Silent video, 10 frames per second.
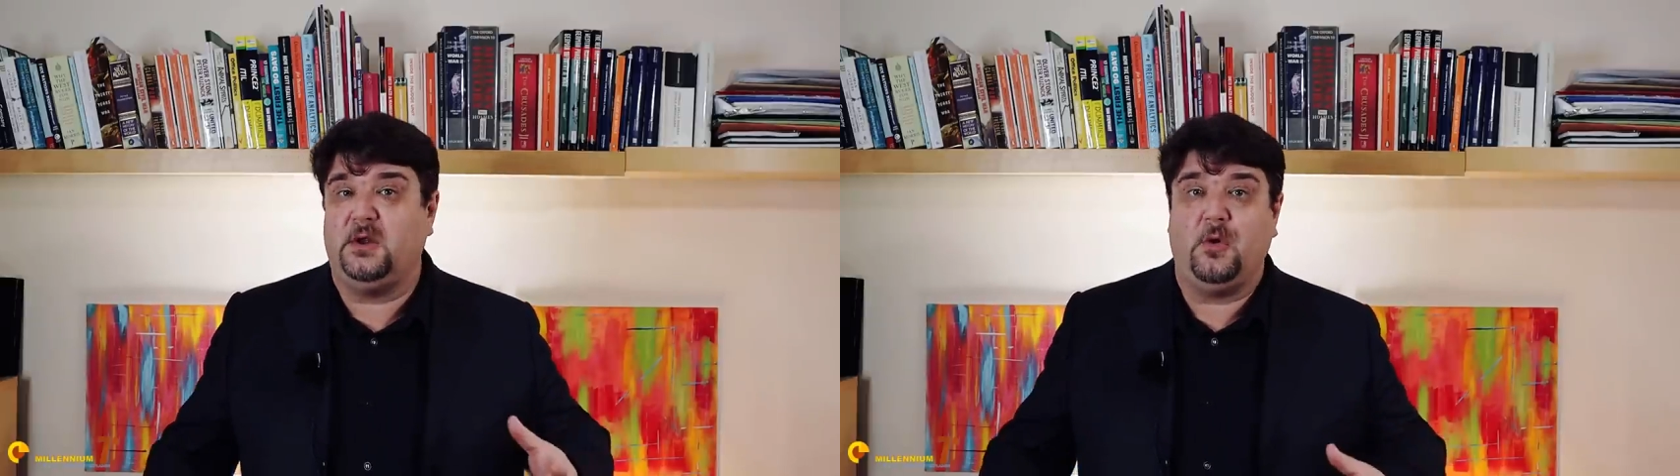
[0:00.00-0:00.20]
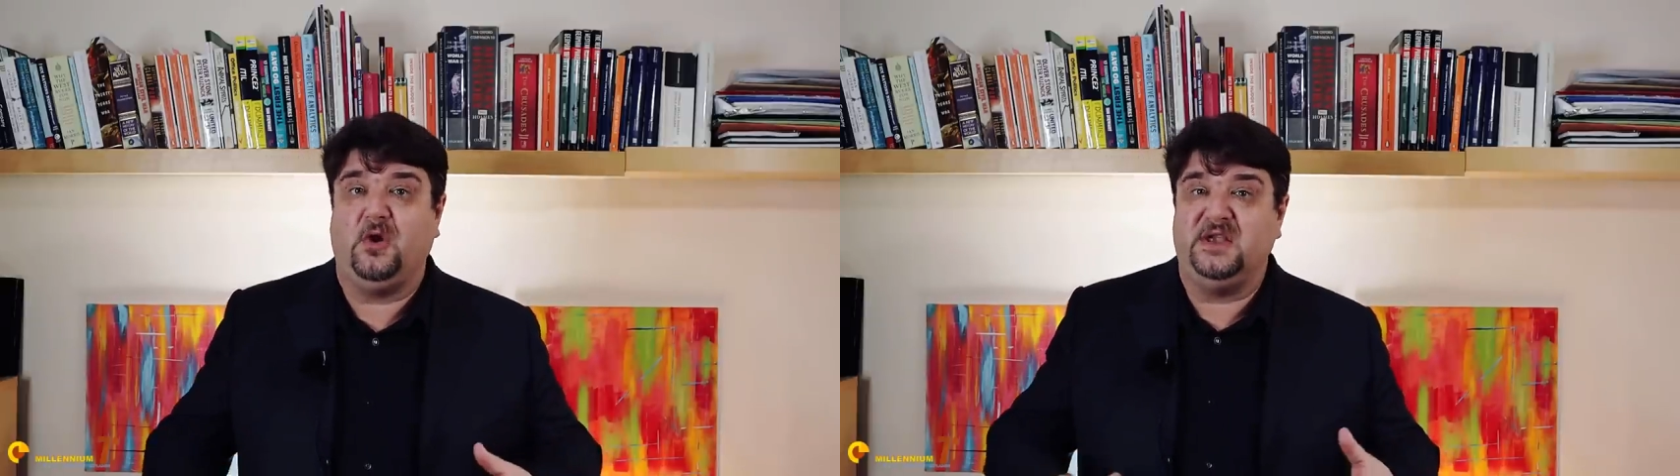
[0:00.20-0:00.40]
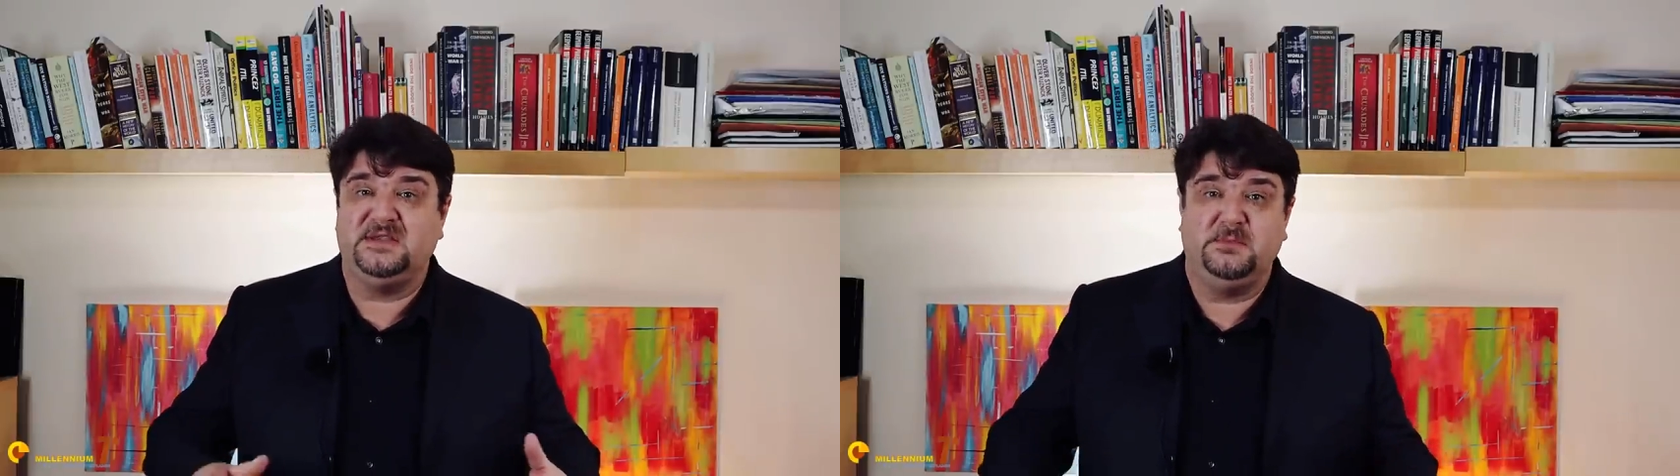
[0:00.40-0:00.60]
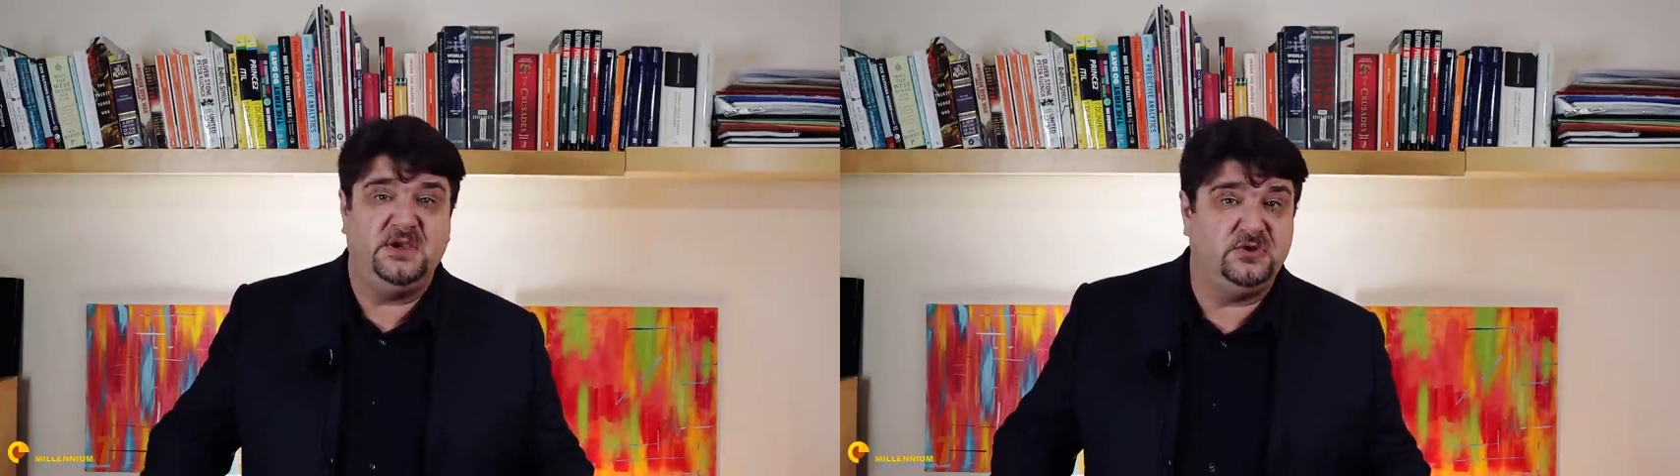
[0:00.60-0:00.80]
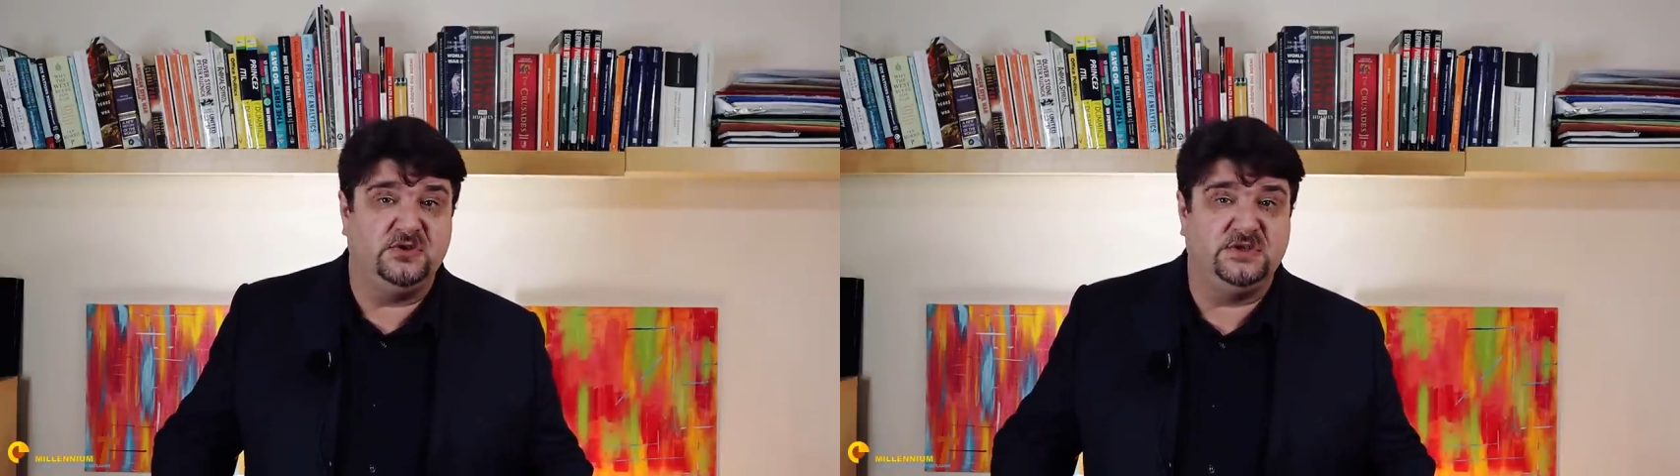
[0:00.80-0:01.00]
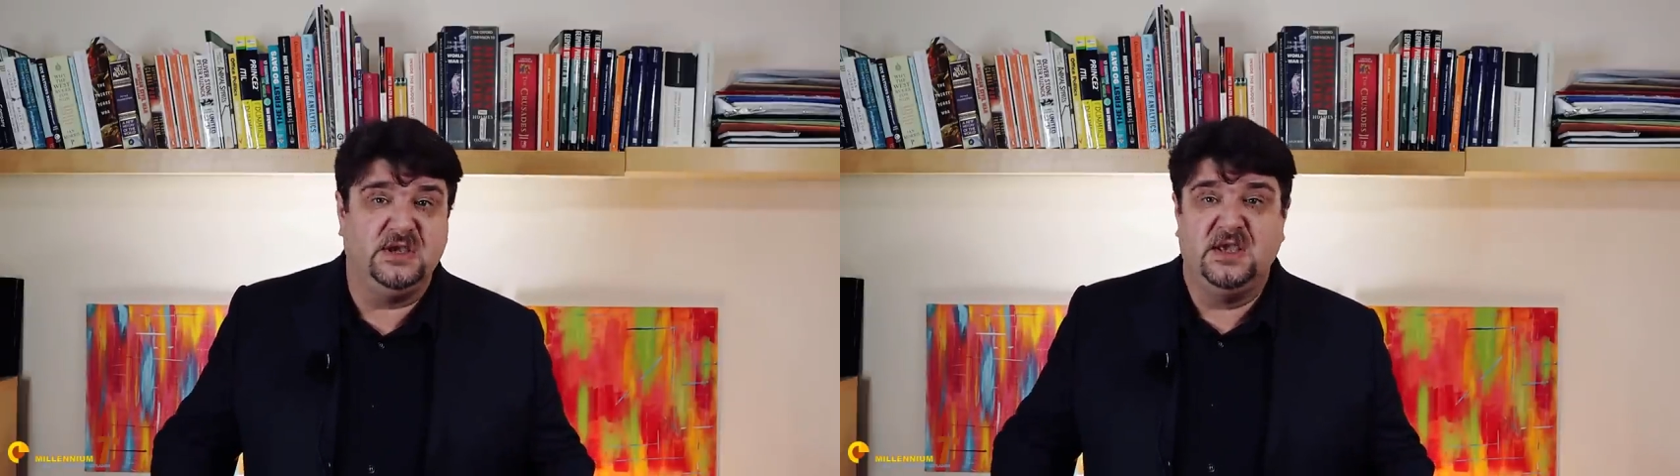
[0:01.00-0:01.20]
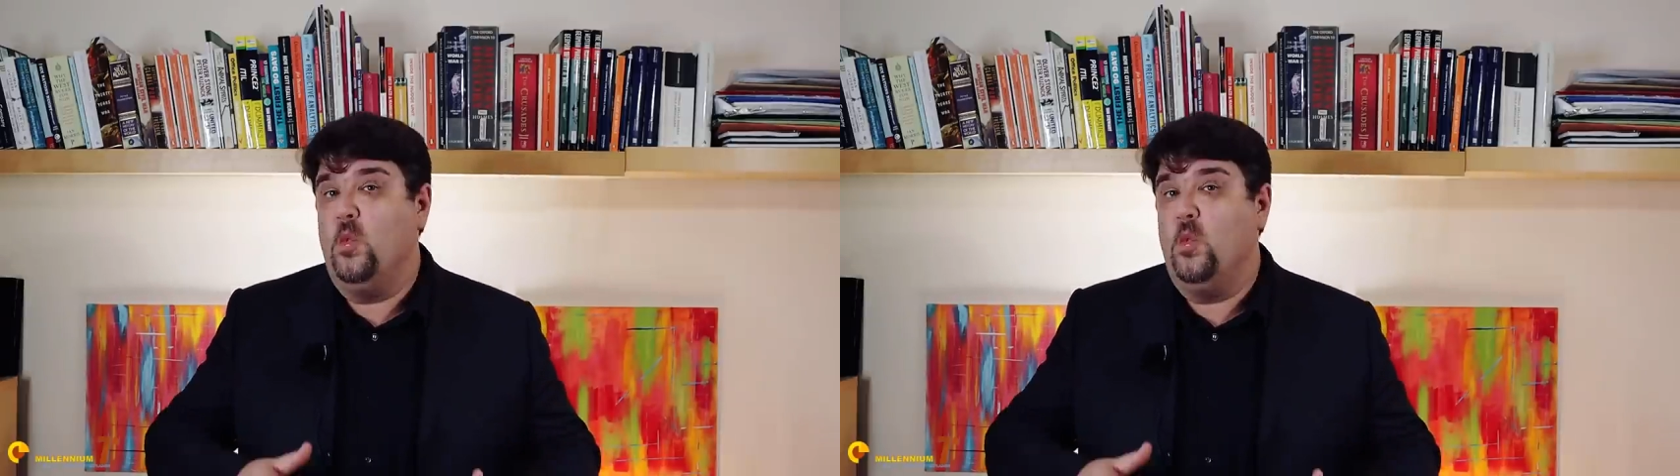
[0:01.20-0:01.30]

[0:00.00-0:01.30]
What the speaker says: among its missions